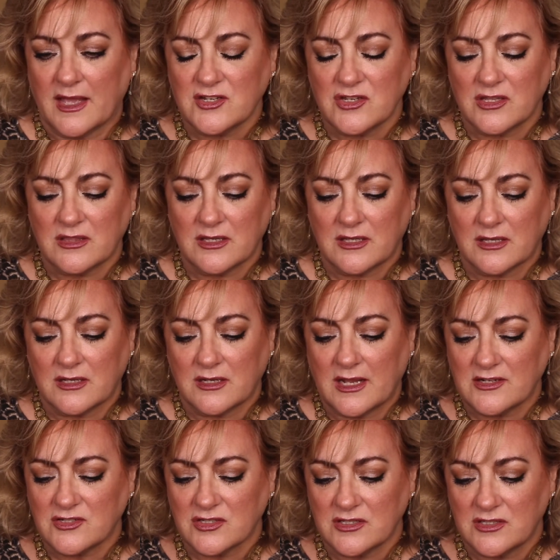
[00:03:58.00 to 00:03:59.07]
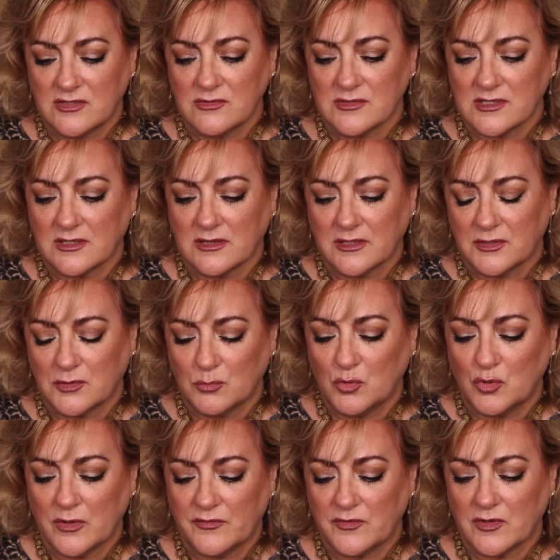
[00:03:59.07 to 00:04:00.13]
actually I think it could actually use a little
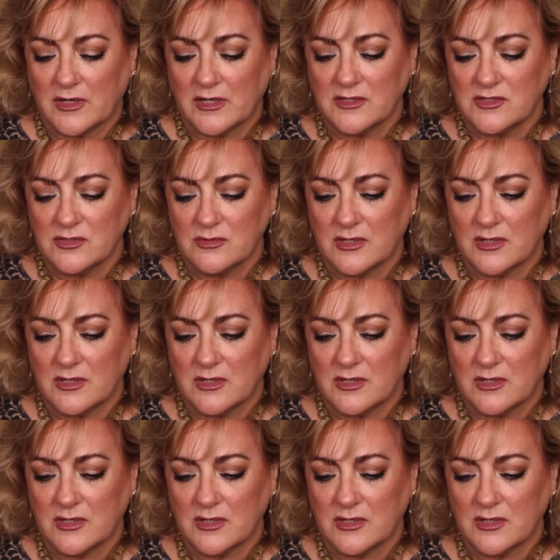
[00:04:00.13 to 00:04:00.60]
more. If you're going to do